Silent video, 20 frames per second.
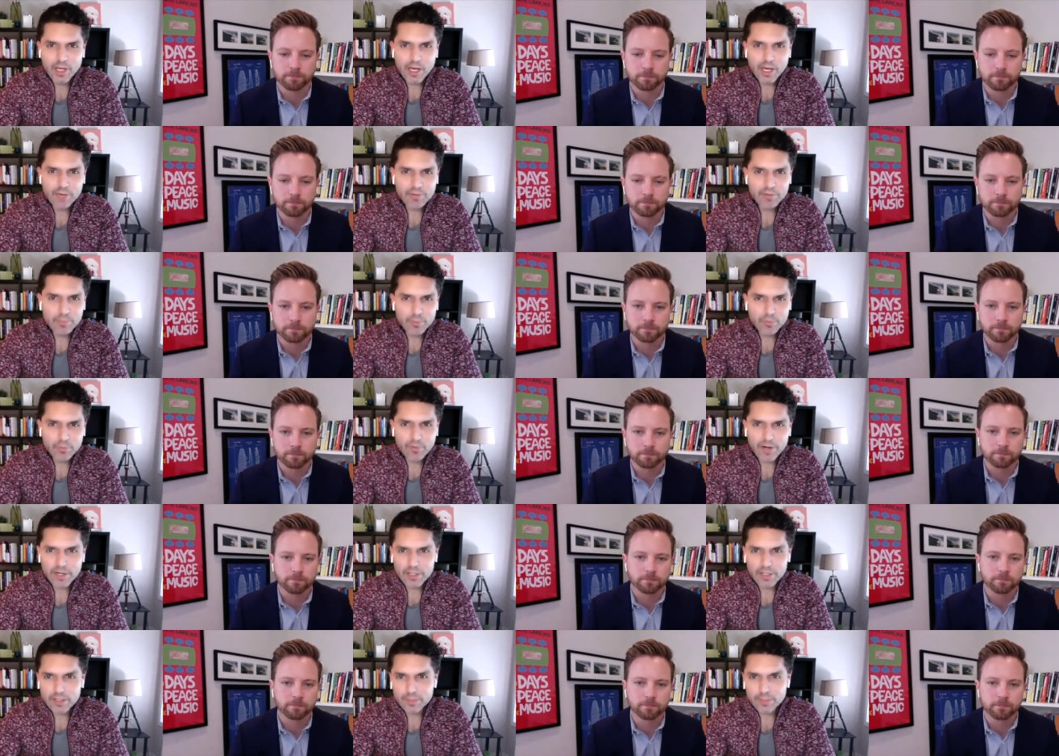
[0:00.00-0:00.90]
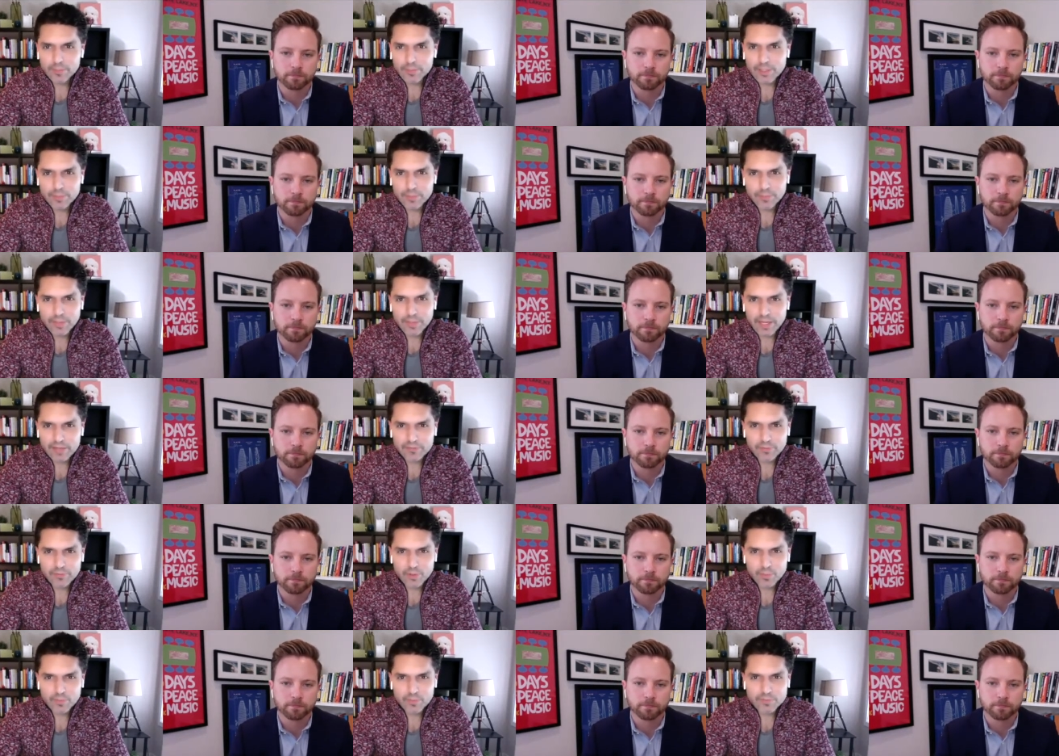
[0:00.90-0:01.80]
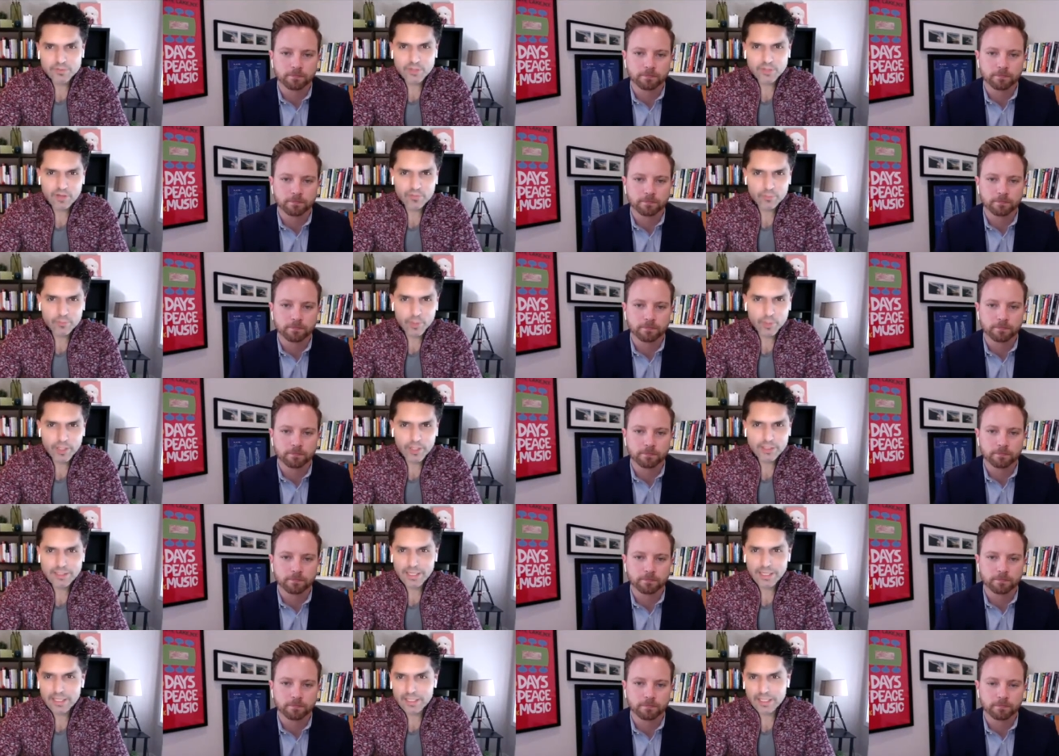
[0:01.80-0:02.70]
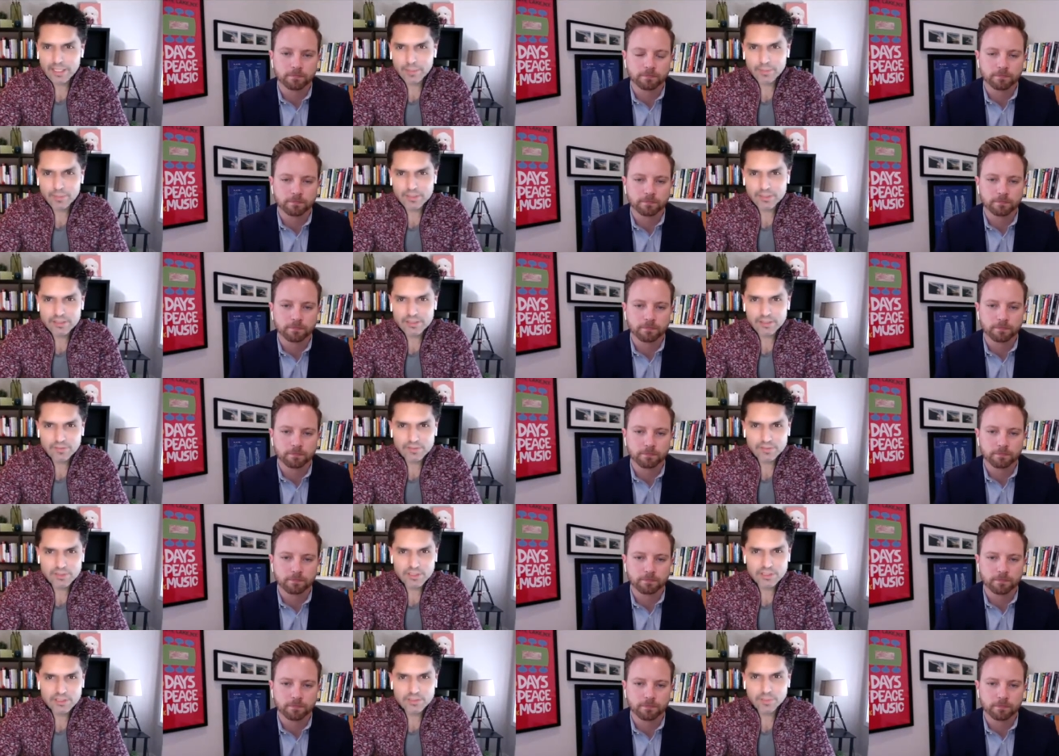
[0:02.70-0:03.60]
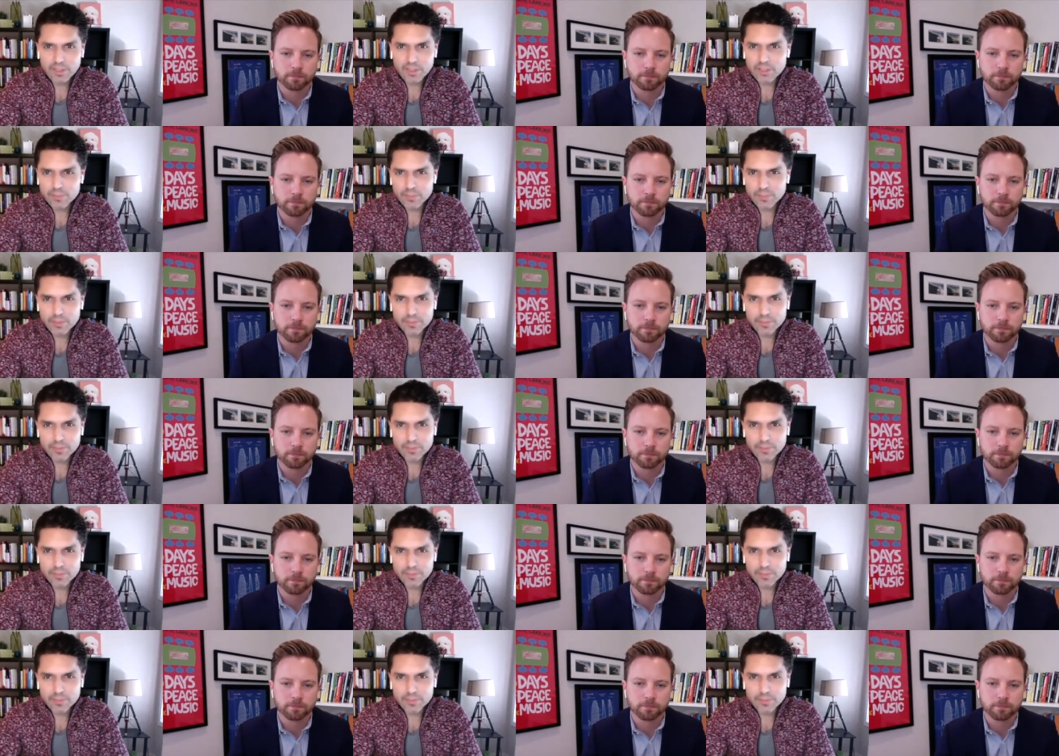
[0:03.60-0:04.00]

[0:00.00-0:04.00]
Speaker 1: And we provide a complete platform of software, tech enabled services, multiple